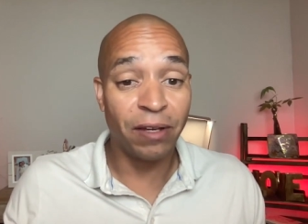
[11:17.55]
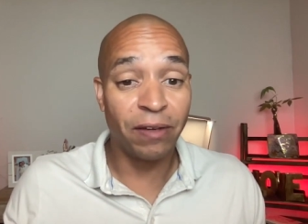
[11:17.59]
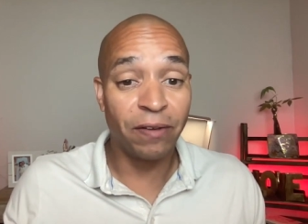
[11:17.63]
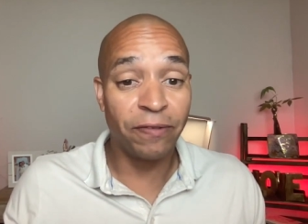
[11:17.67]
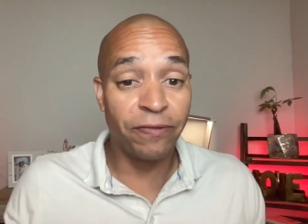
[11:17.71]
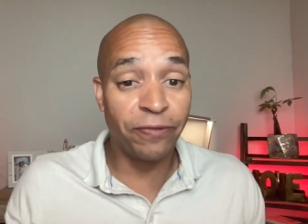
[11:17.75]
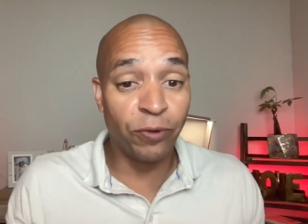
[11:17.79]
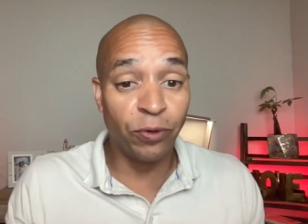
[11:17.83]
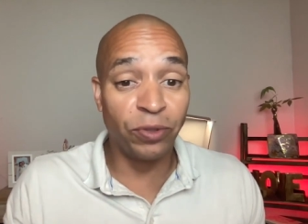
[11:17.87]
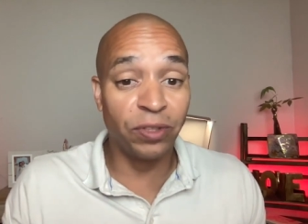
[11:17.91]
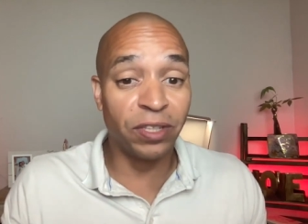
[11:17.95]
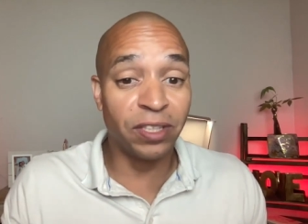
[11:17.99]

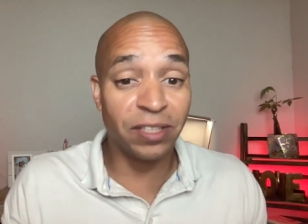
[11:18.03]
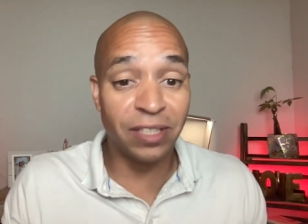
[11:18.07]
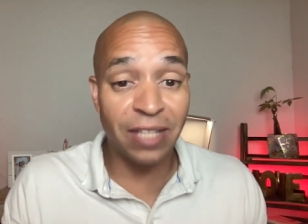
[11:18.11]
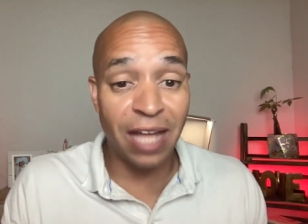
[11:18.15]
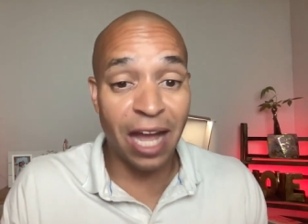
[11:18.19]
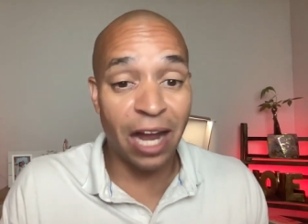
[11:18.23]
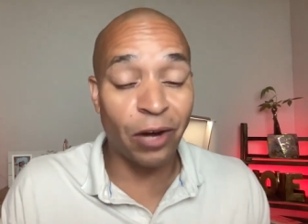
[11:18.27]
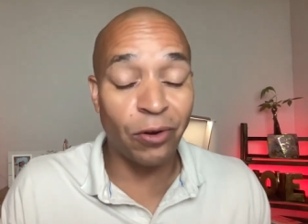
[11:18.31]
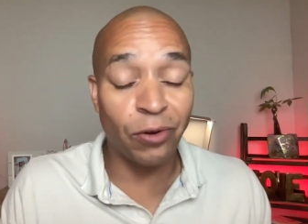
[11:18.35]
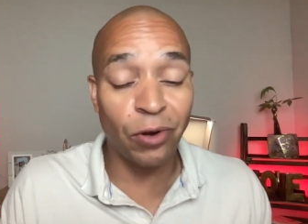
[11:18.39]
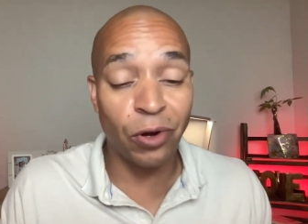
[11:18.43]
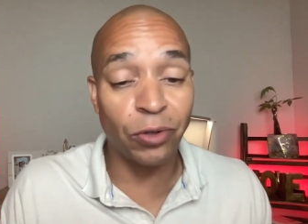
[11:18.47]
food does
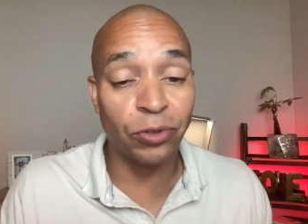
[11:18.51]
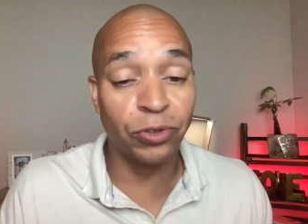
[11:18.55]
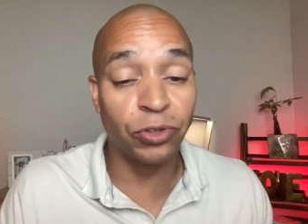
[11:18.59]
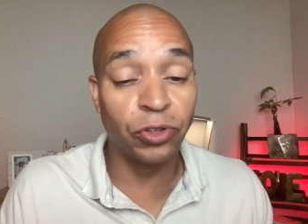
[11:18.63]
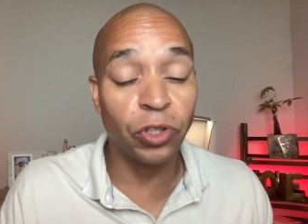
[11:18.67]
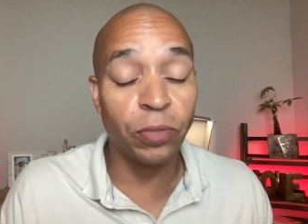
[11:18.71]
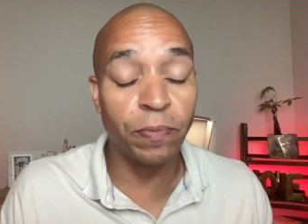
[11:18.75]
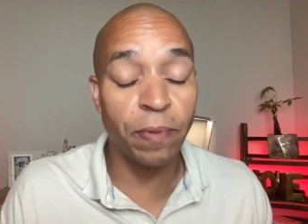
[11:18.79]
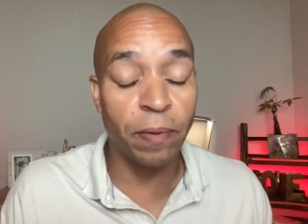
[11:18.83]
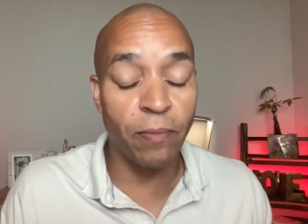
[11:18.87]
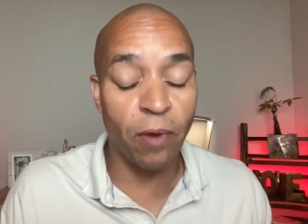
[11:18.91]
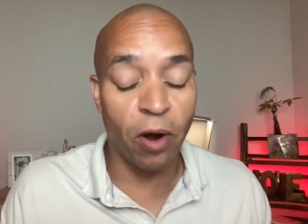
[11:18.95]
not grow in
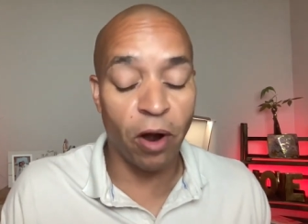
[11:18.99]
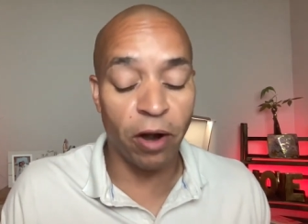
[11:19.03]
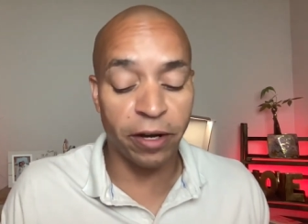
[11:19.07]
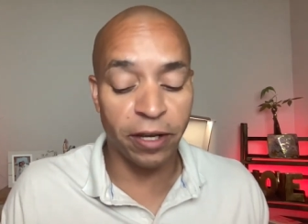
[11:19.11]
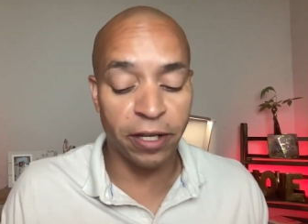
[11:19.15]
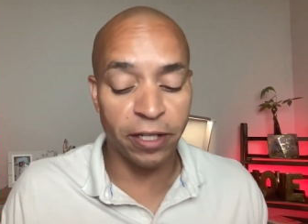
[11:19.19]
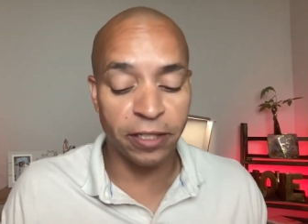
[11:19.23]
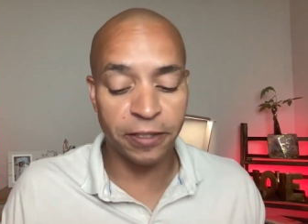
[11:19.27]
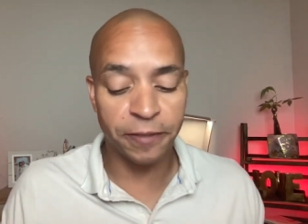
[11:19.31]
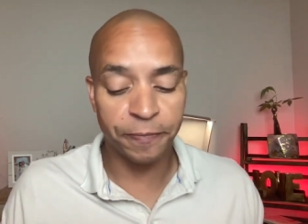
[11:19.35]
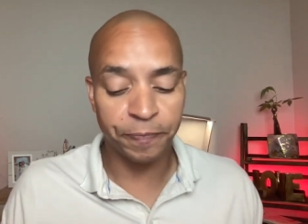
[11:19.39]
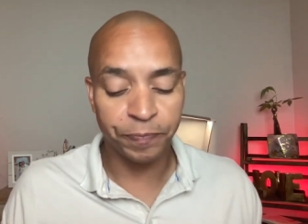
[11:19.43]

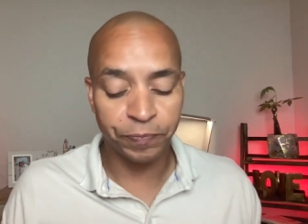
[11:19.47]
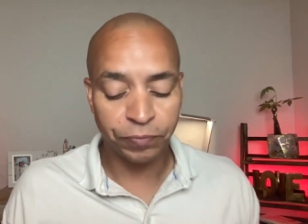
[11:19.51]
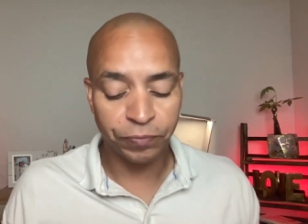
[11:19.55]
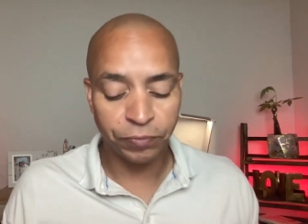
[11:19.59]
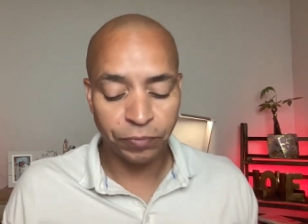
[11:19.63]
supermarkets.